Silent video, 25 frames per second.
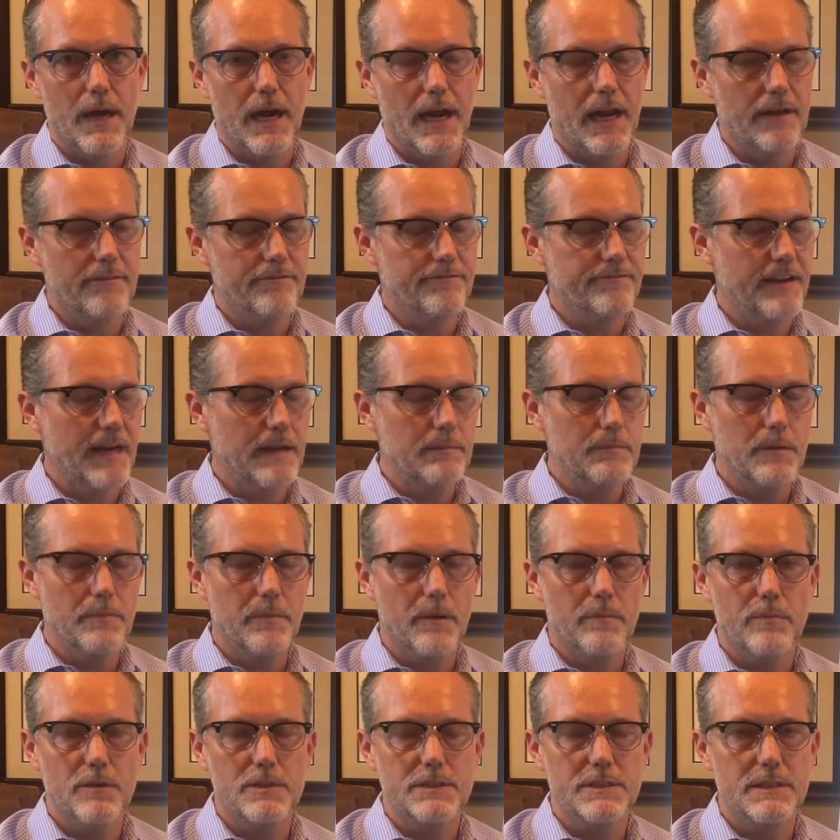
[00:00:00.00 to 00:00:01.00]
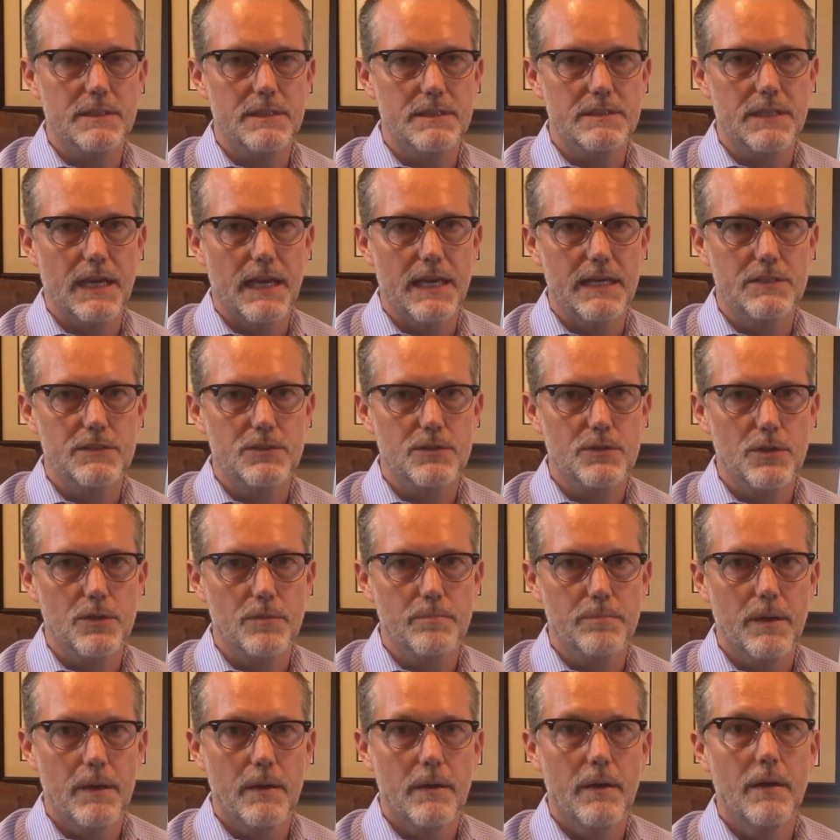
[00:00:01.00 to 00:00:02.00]
I have family members in this age
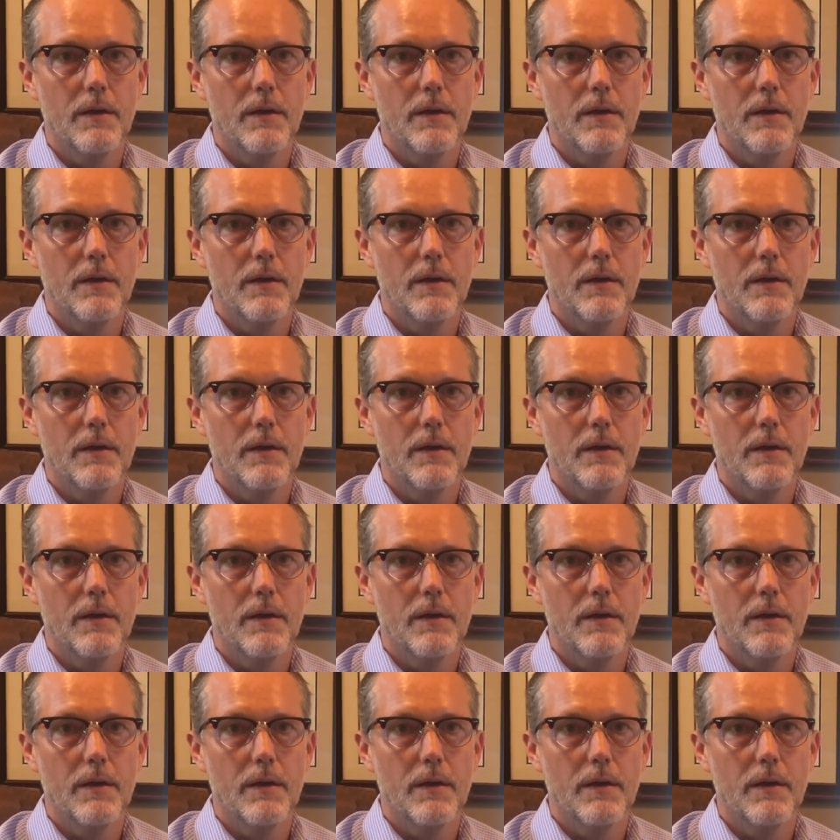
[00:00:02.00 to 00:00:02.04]
group.